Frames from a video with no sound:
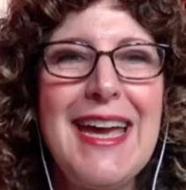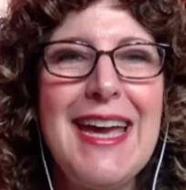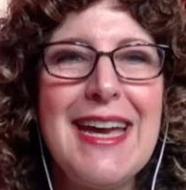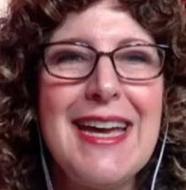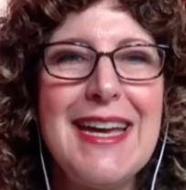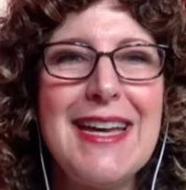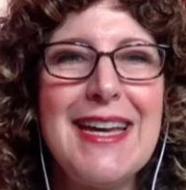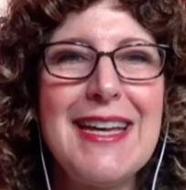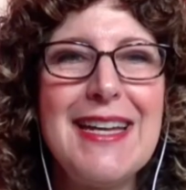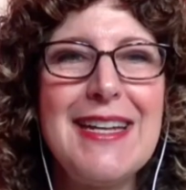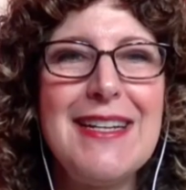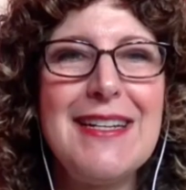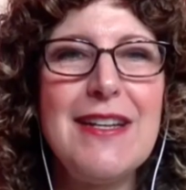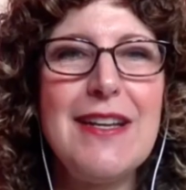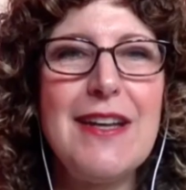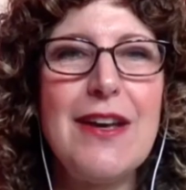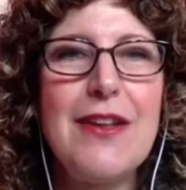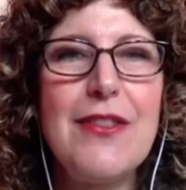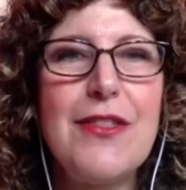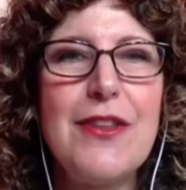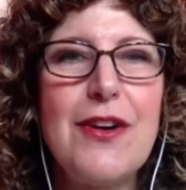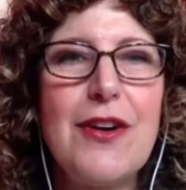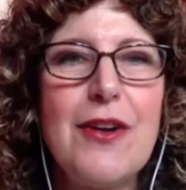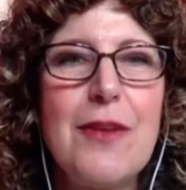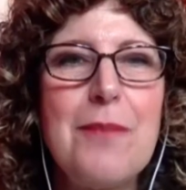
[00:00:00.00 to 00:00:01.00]
And
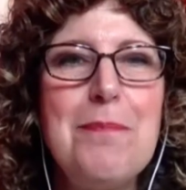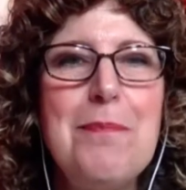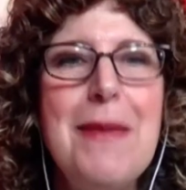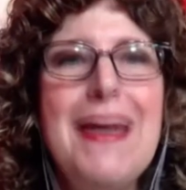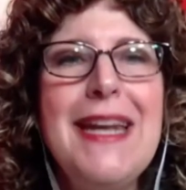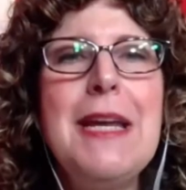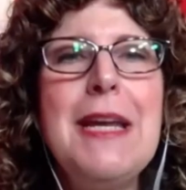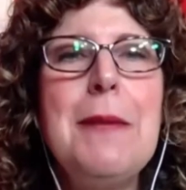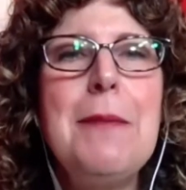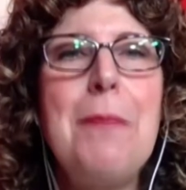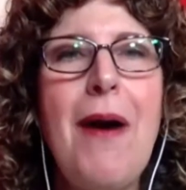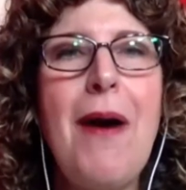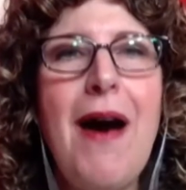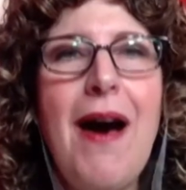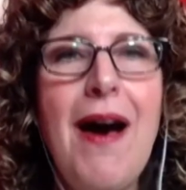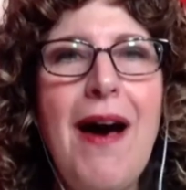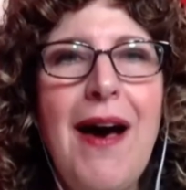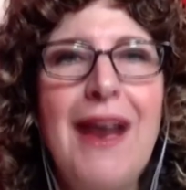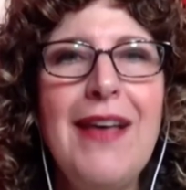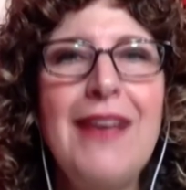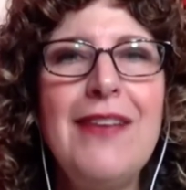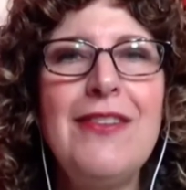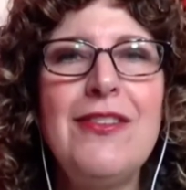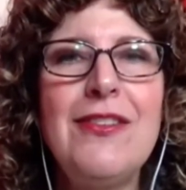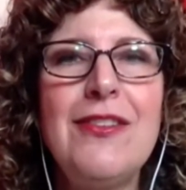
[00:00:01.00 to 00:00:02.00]
there are many
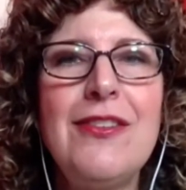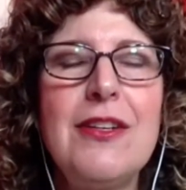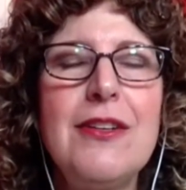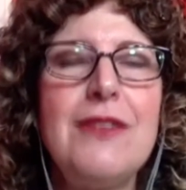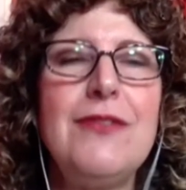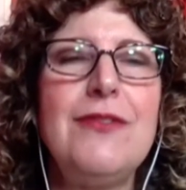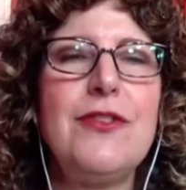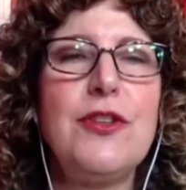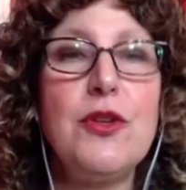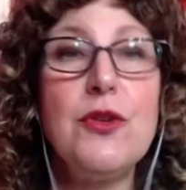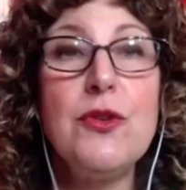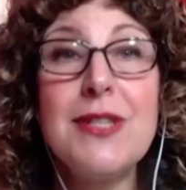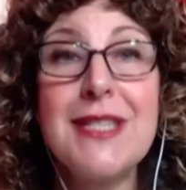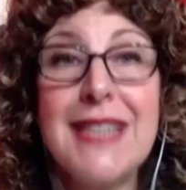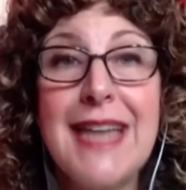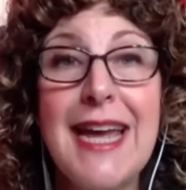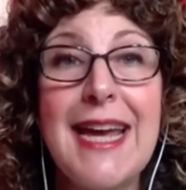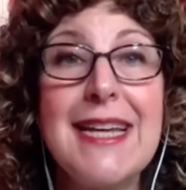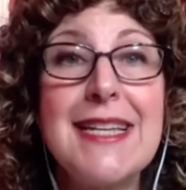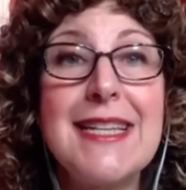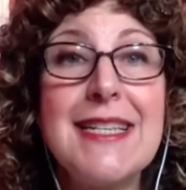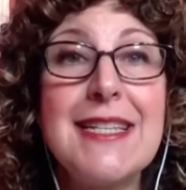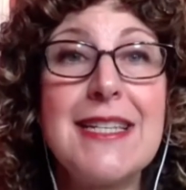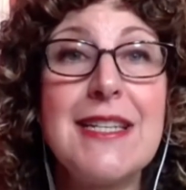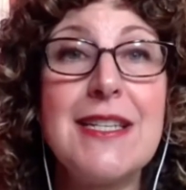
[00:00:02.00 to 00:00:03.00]
positive use
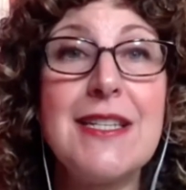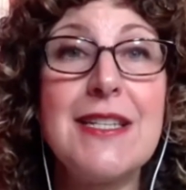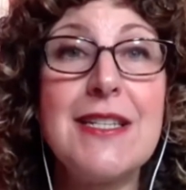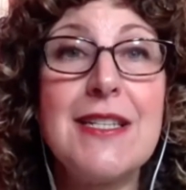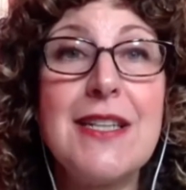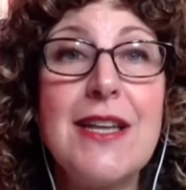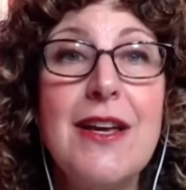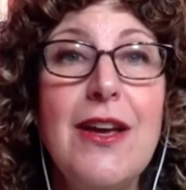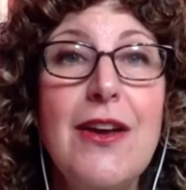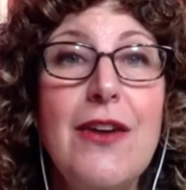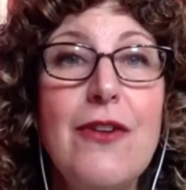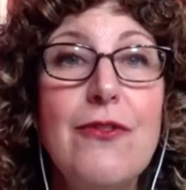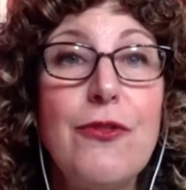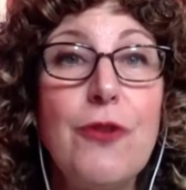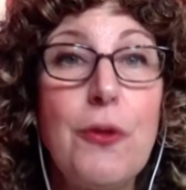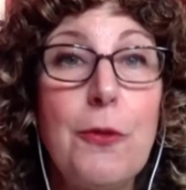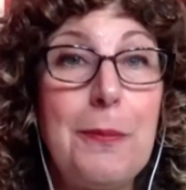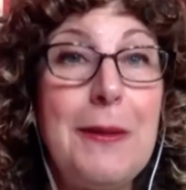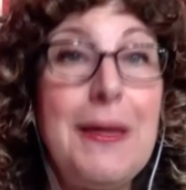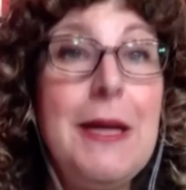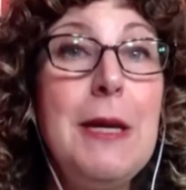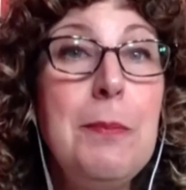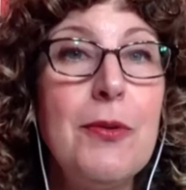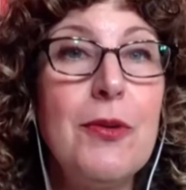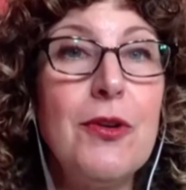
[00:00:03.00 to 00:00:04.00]
cases for
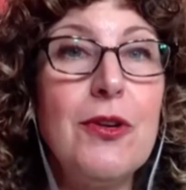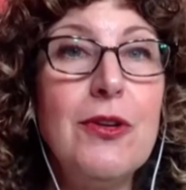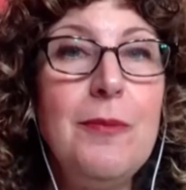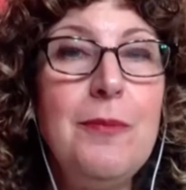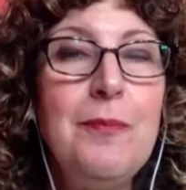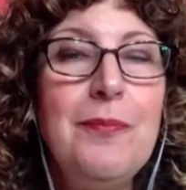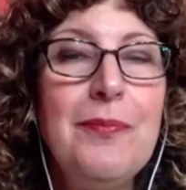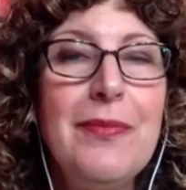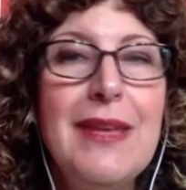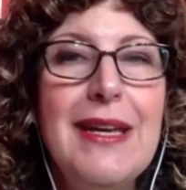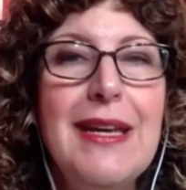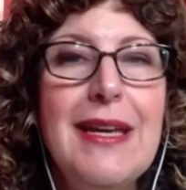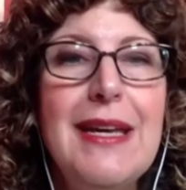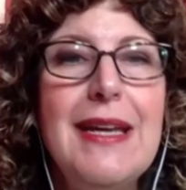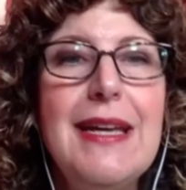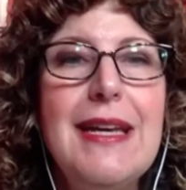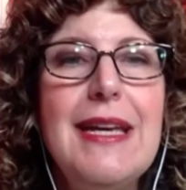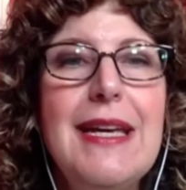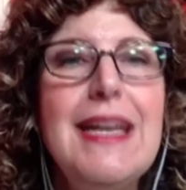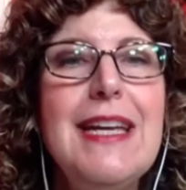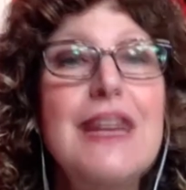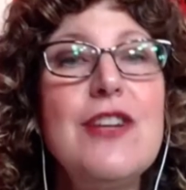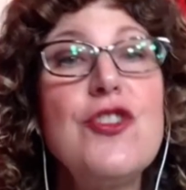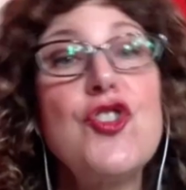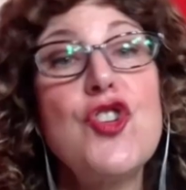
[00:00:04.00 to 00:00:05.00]
people
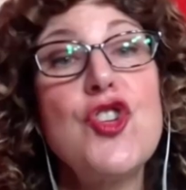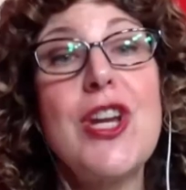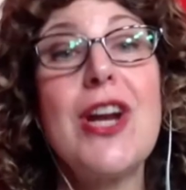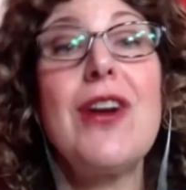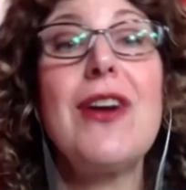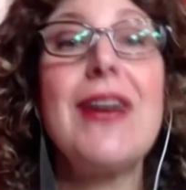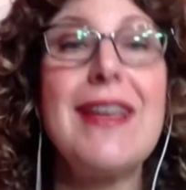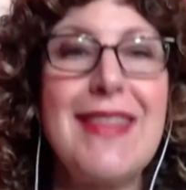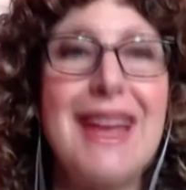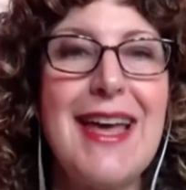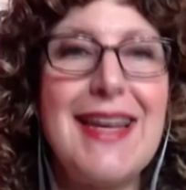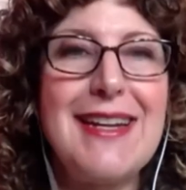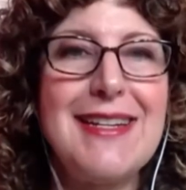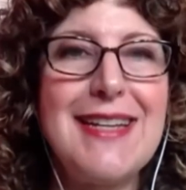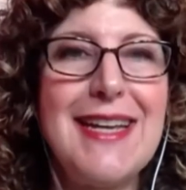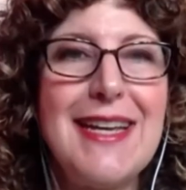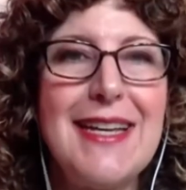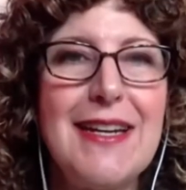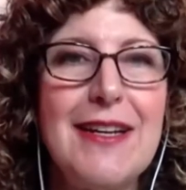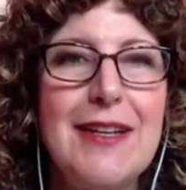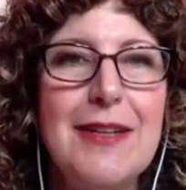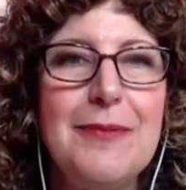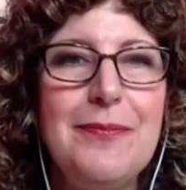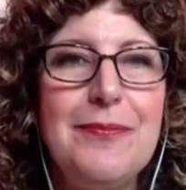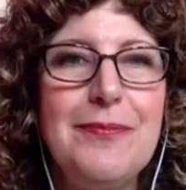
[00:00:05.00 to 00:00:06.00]
in sharing that
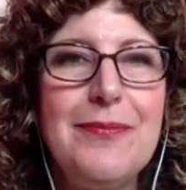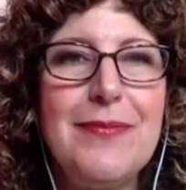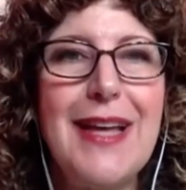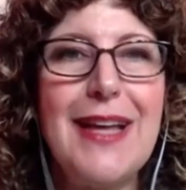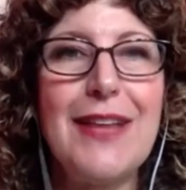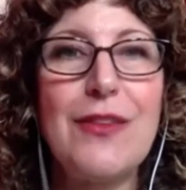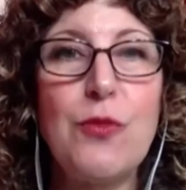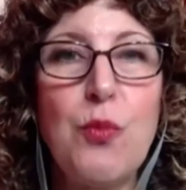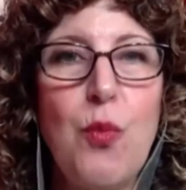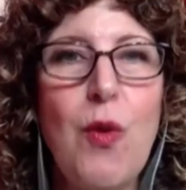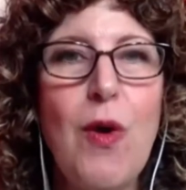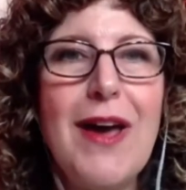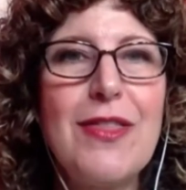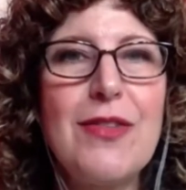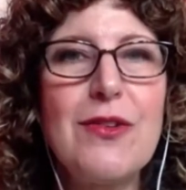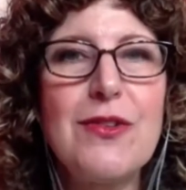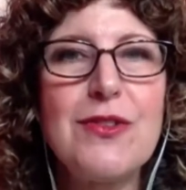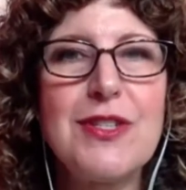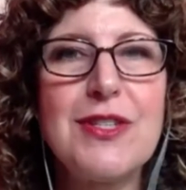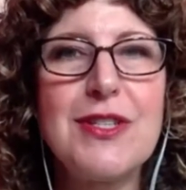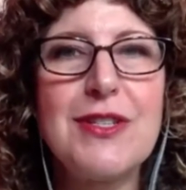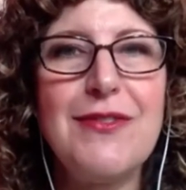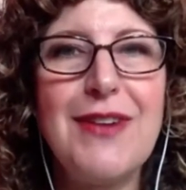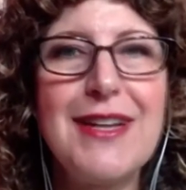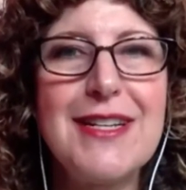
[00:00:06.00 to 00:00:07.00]
data. That's why
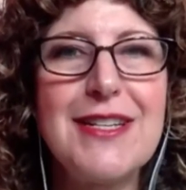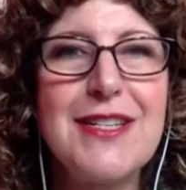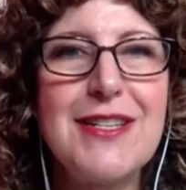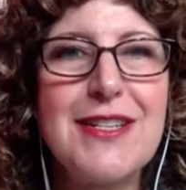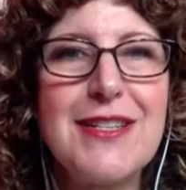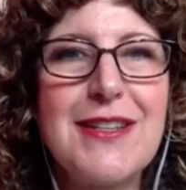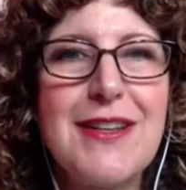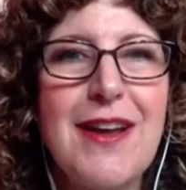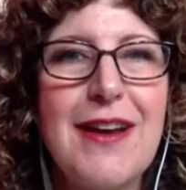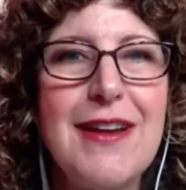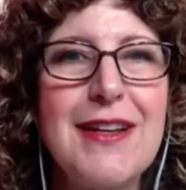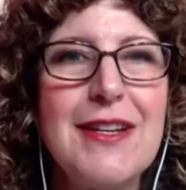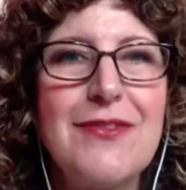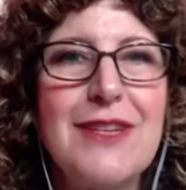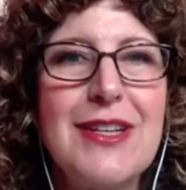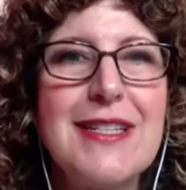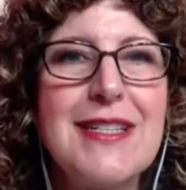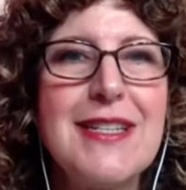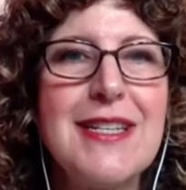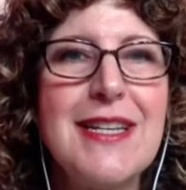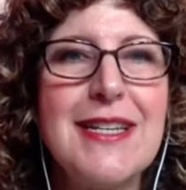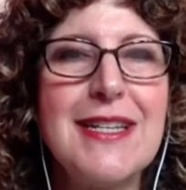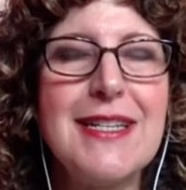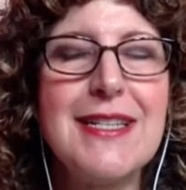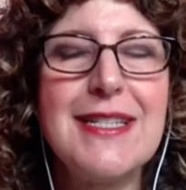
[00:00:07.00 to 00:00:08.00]
those devices kind of
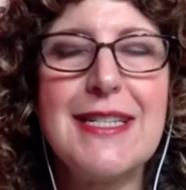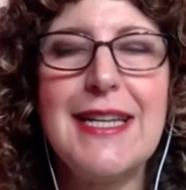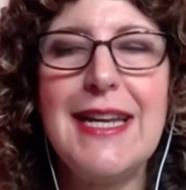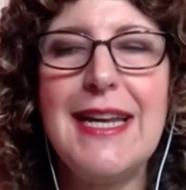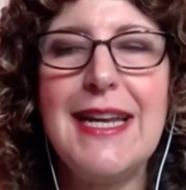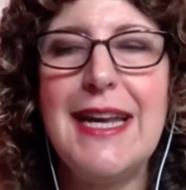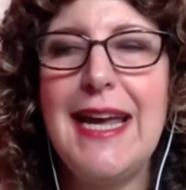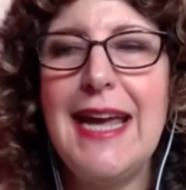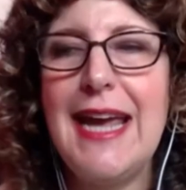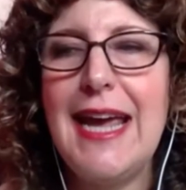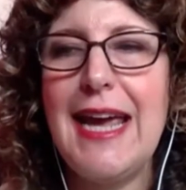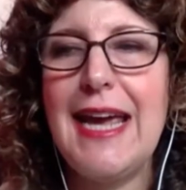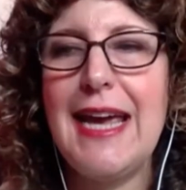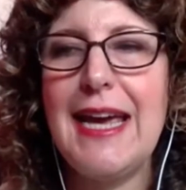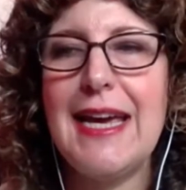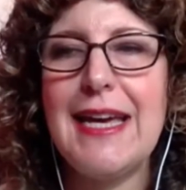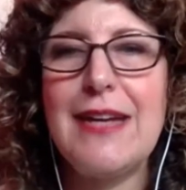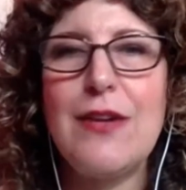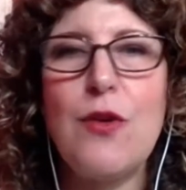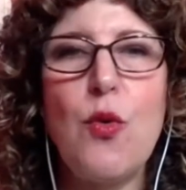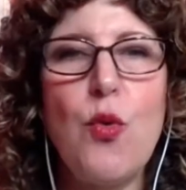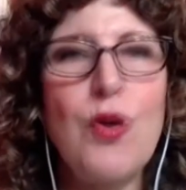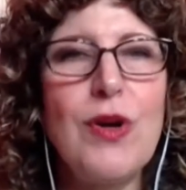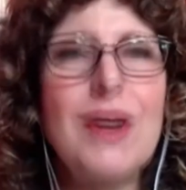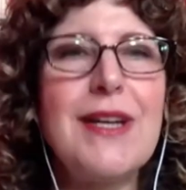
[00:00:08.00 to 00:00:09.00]
exist.
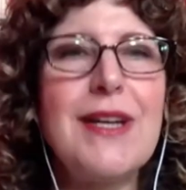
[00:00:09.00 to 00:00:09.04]
And